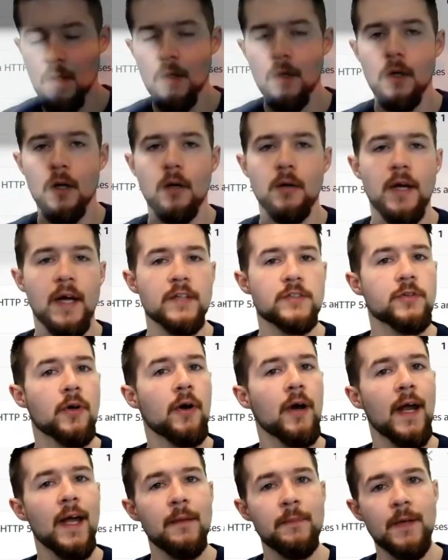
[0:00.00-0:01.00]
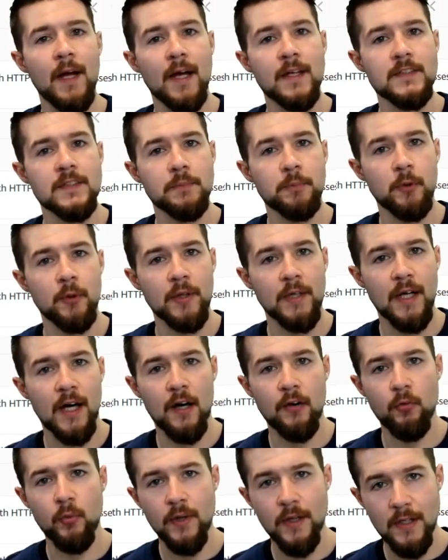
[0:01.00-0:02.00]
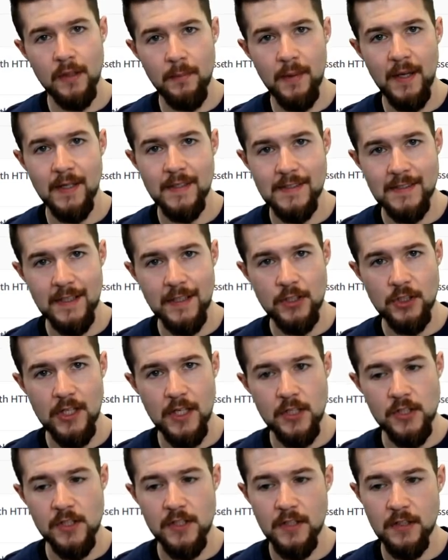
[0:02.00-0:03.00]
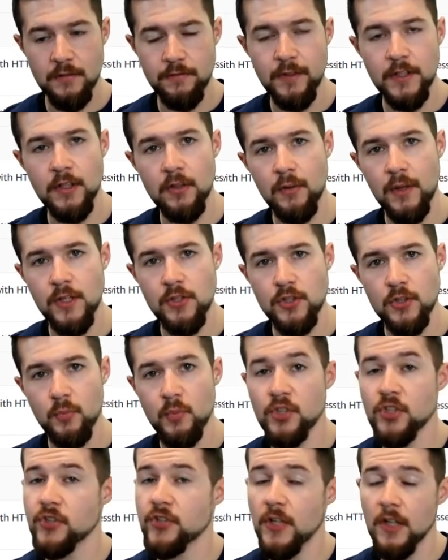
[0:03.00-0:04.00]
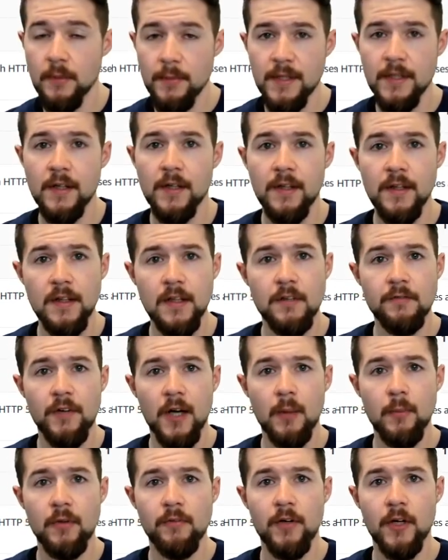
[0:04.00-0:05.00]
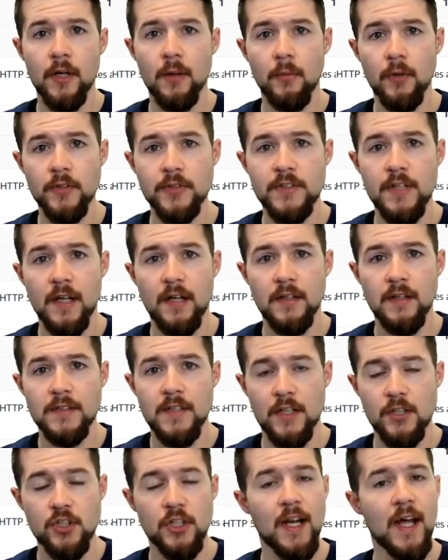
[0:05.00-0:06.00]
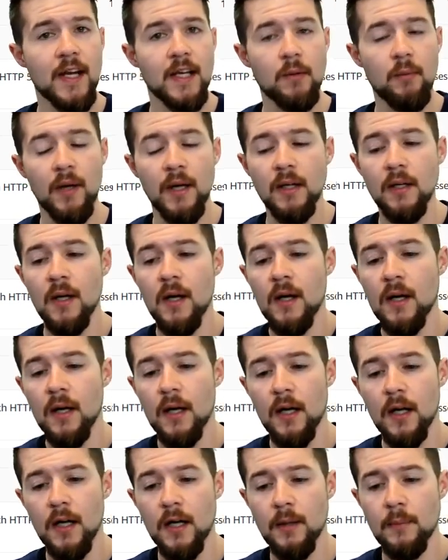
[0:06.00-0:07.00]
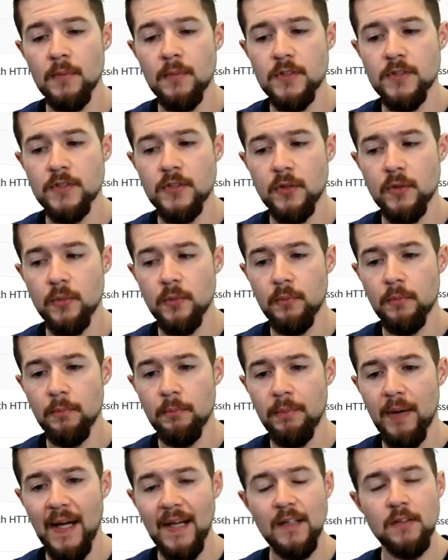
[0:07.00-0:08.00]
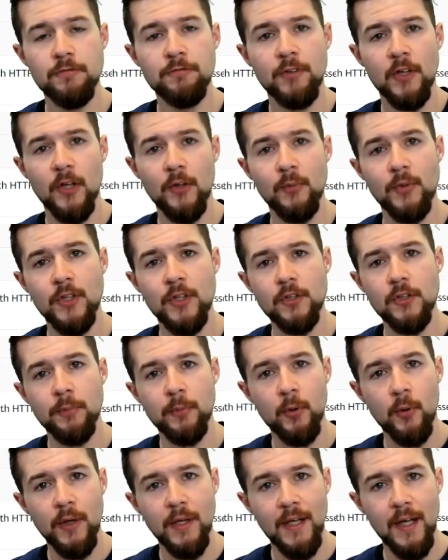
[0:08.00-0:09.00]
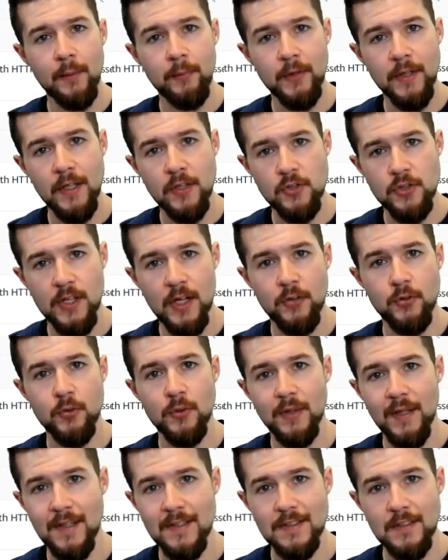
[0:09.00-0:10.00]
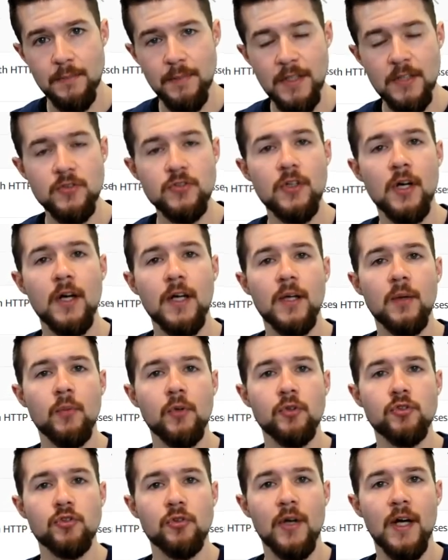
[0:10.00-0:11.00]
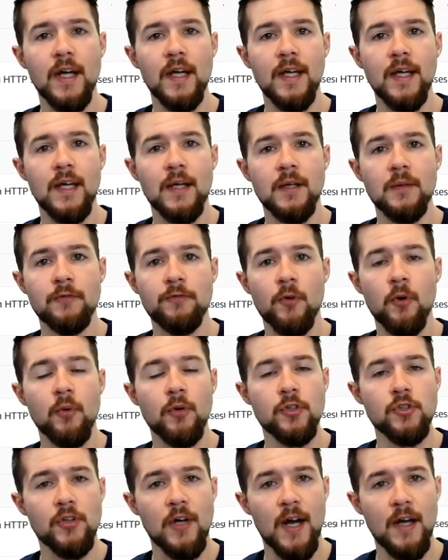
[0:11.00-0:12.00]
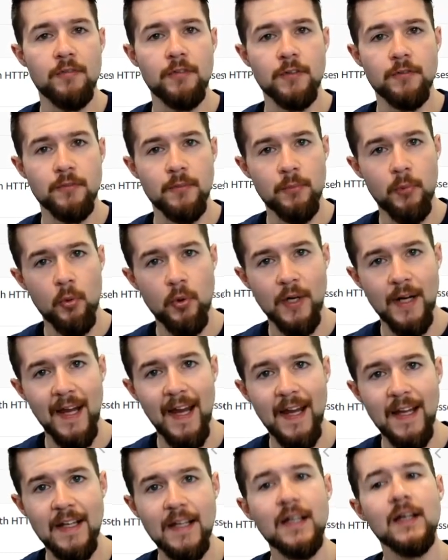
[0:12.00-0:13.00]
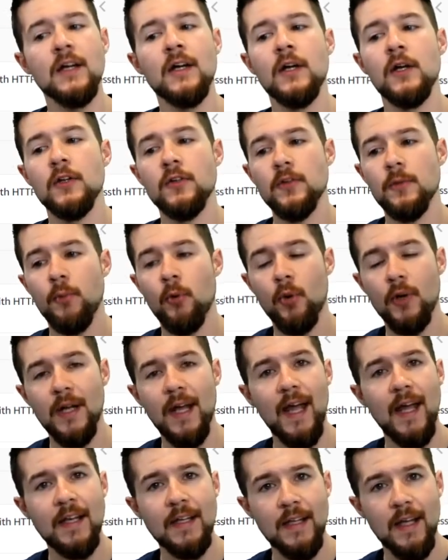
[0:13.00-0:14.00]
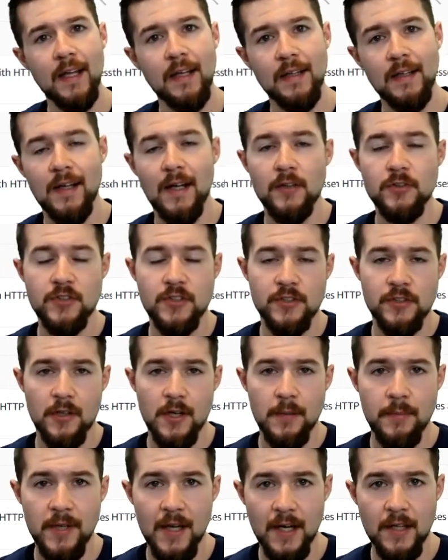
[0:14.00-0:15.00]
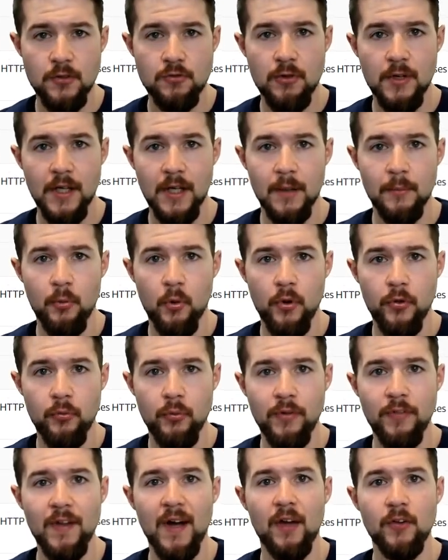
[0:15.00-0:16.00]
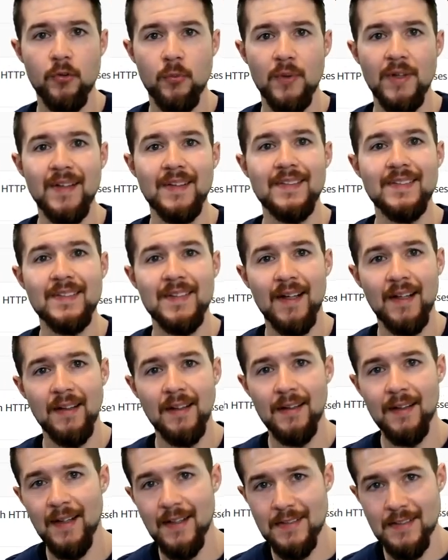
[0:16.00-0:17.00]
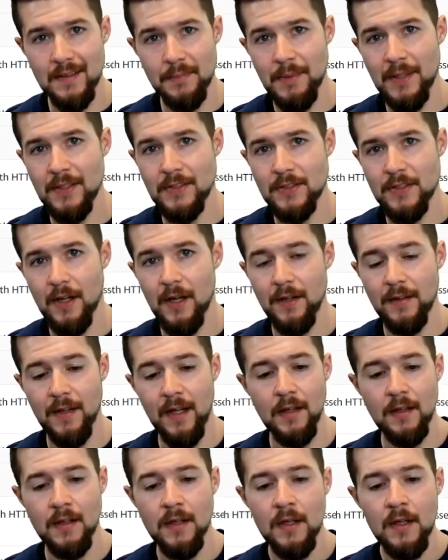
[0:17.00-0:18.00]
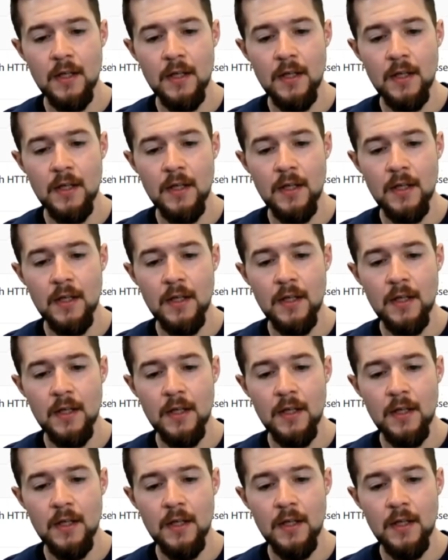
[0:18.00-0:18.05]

Okay, so our API is deployed, however, we need to make a slight change to the configuration, which is going to be done in the environment variable section anyway. So by default, when you deploy an application out to Elastic Beanstalk, it will try and forward traffic from port 80 to port 8080. Now, since our API is running on port 3000, we need to tell Elastic Beanstalk that.